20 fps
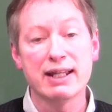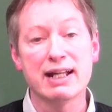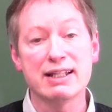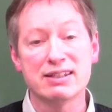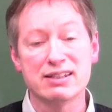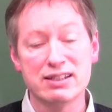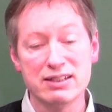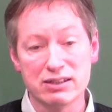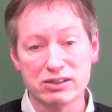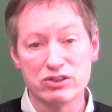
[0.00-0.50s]

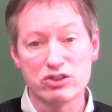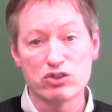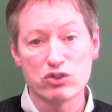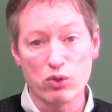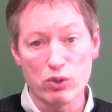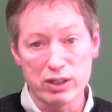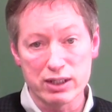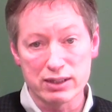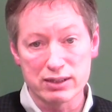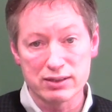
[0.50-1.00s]
That's his
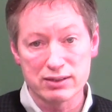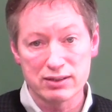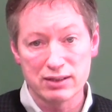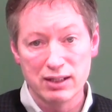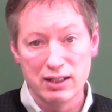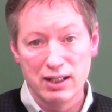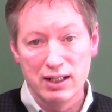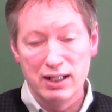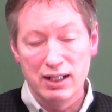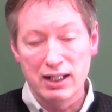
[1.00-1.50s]

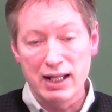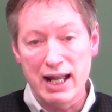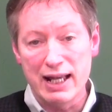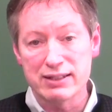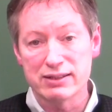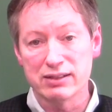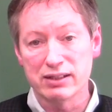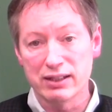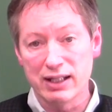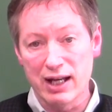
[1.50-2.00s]
choice
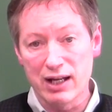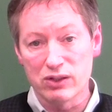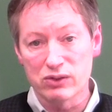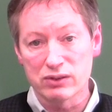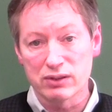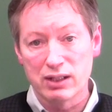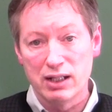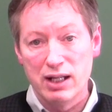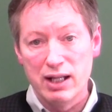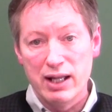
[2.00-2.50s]
as a
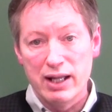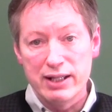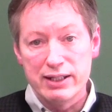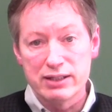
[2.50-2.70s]
noun.